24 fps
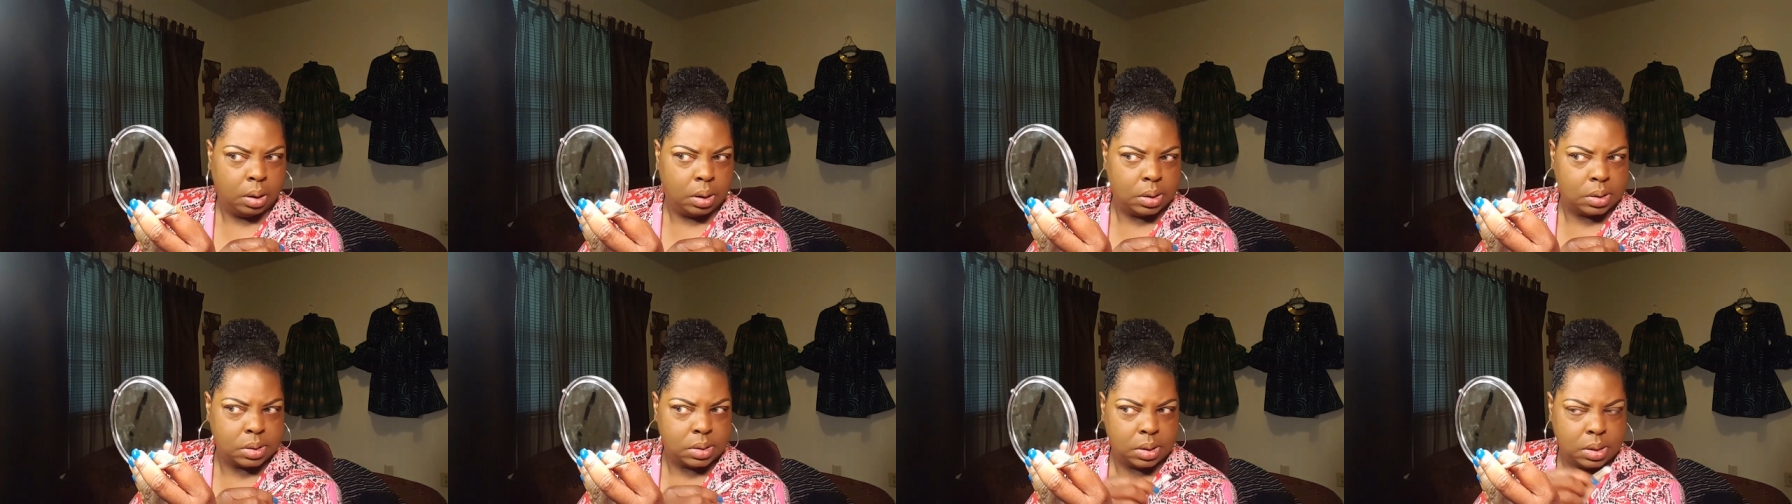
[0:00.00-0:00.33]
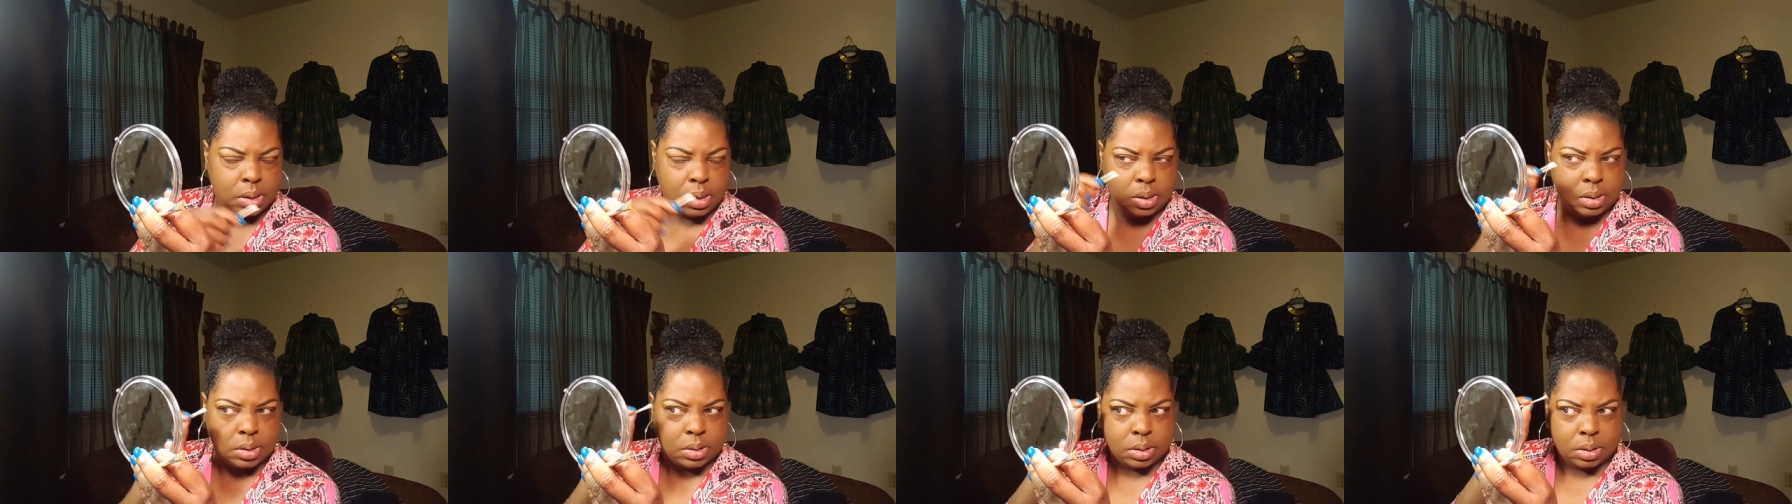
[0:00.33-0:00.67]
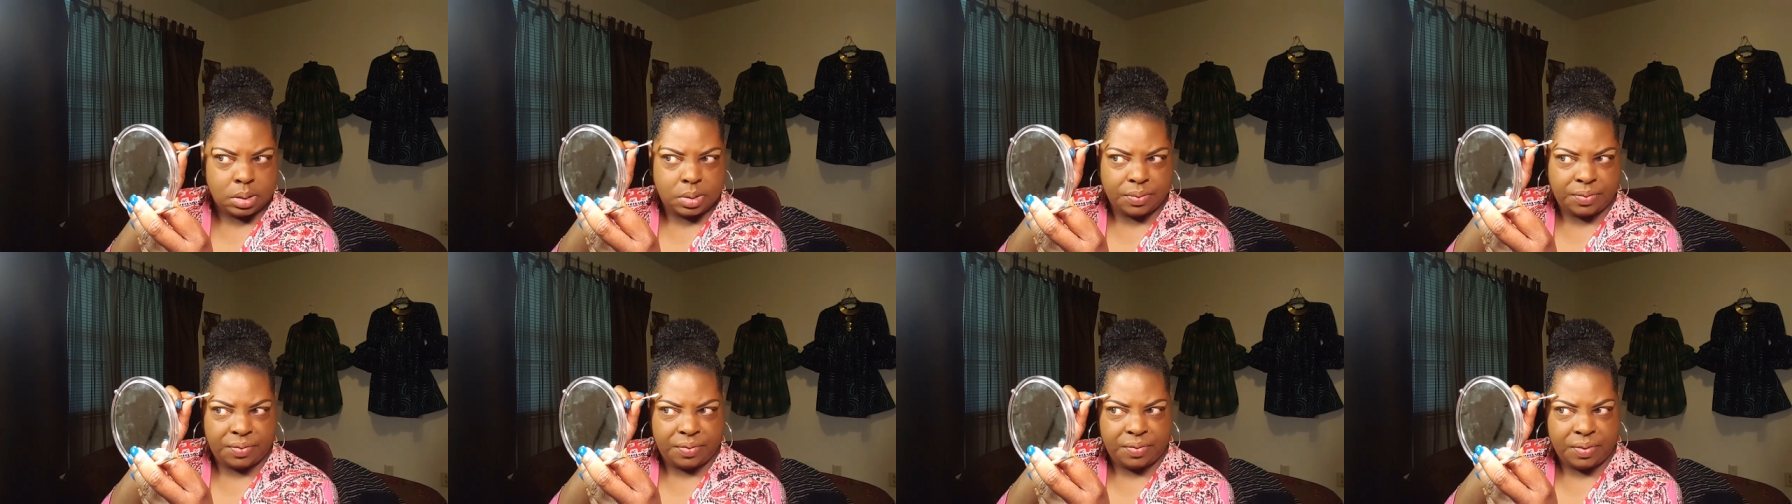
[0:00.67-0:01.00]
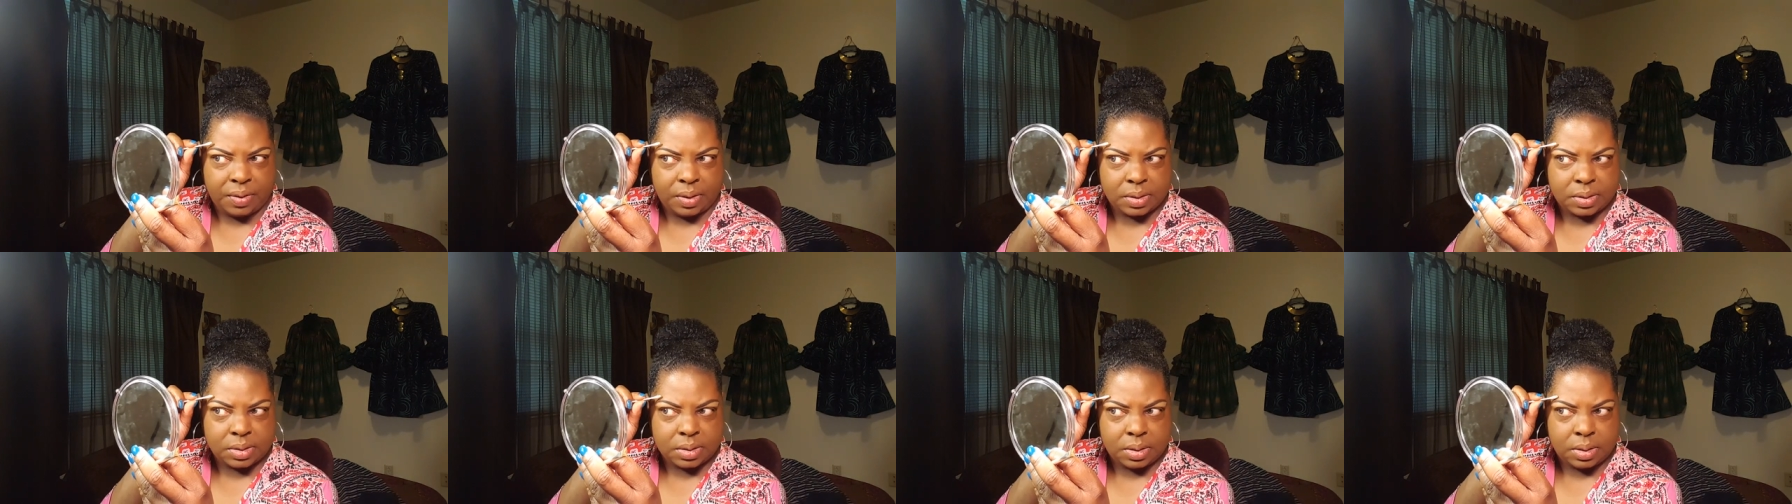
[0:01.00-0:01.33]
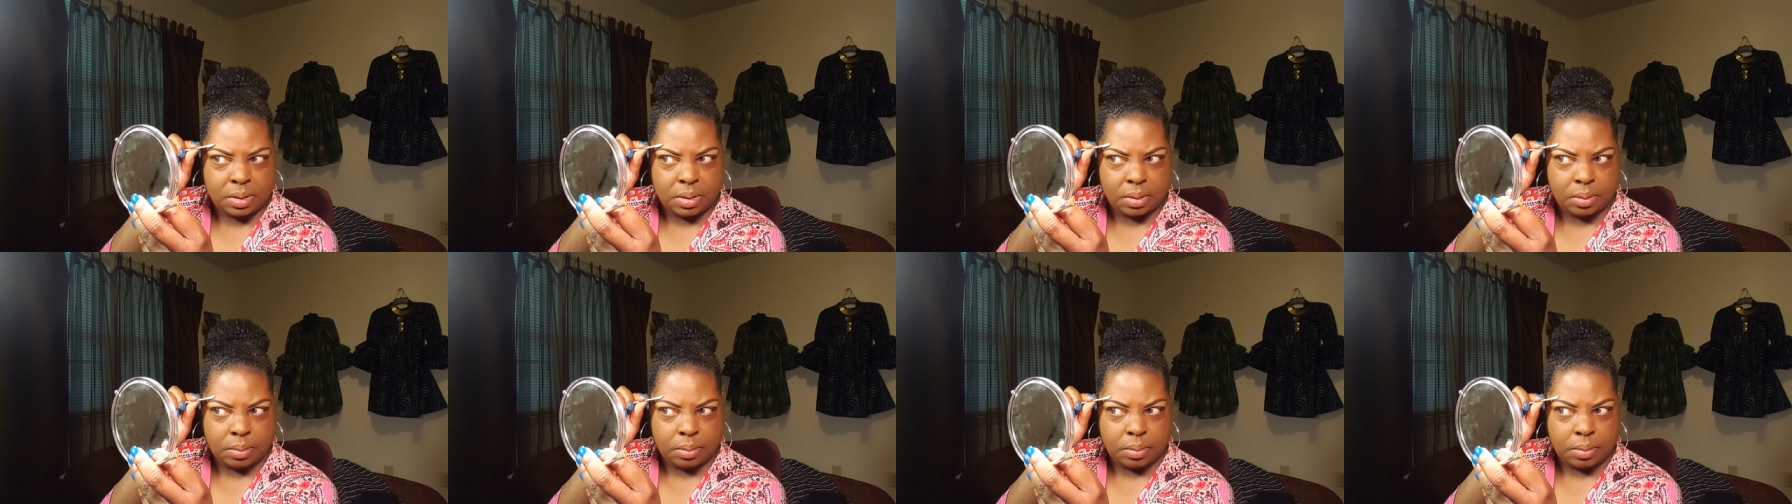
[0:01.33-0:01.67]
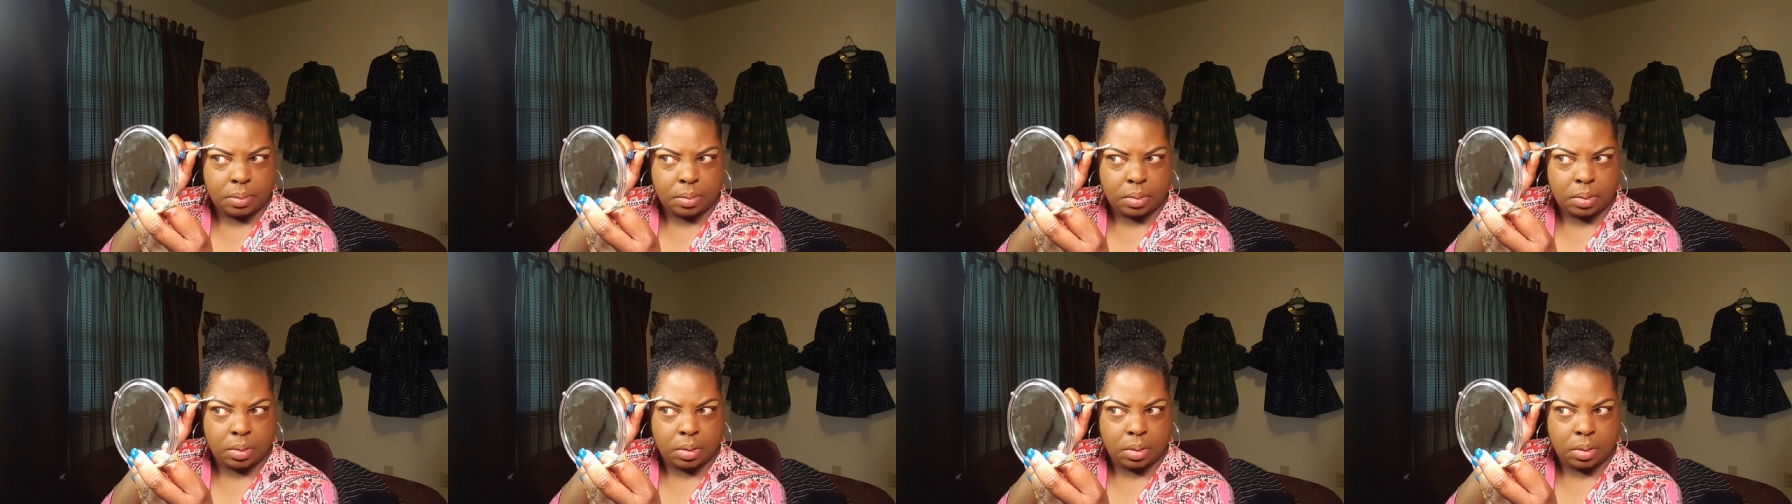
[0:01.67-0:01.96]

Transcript: it's easy to fix them.